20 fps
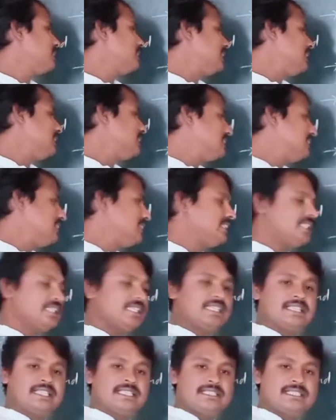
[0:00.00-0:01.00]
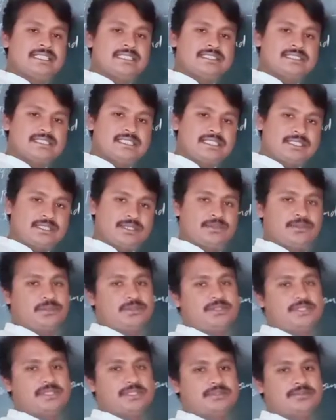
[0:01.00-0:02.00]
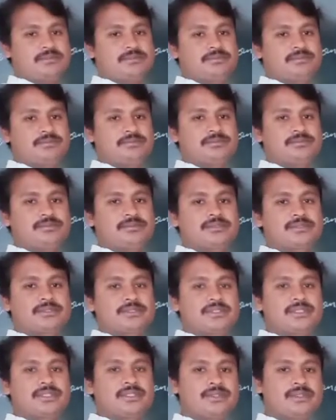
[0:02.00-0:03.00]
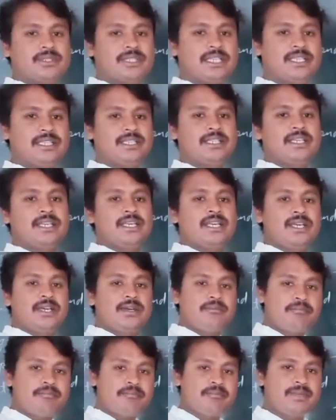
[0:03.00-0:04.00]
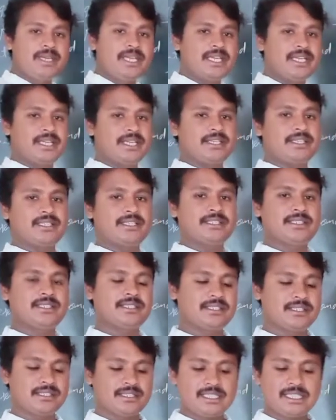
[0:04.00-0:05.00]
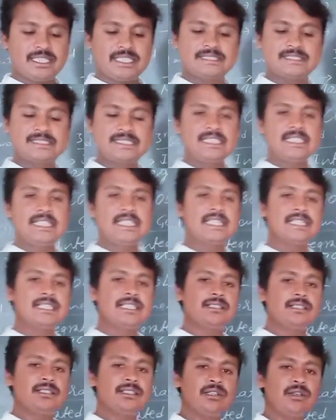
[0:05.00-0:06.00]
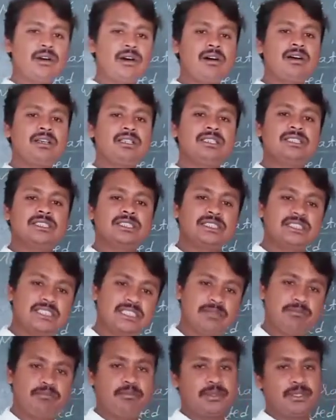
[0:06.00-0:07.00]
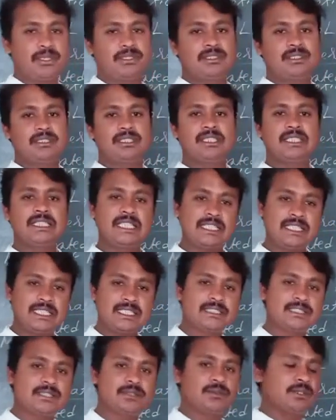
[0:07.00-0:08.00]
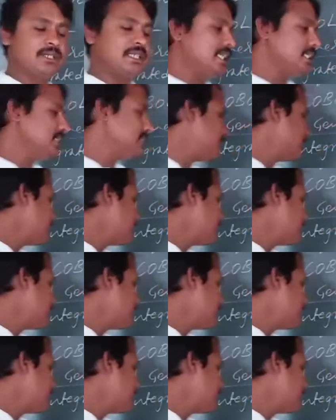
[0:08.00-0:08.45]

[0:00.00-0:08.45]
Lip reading: these integrated circuits, okay, made a single large chip that is known as